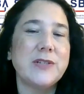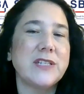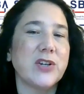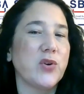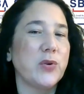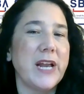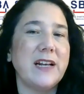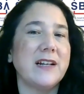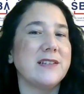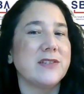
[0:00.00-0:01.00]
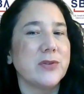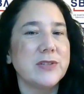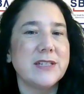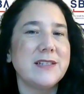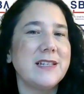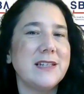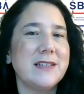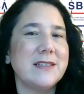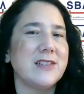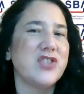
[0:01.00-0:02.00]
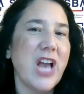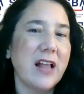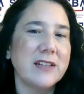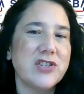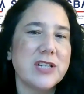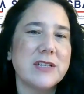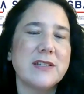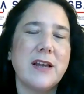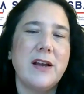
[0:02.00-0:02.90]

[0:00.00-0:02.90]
to create uncertainties and challenges,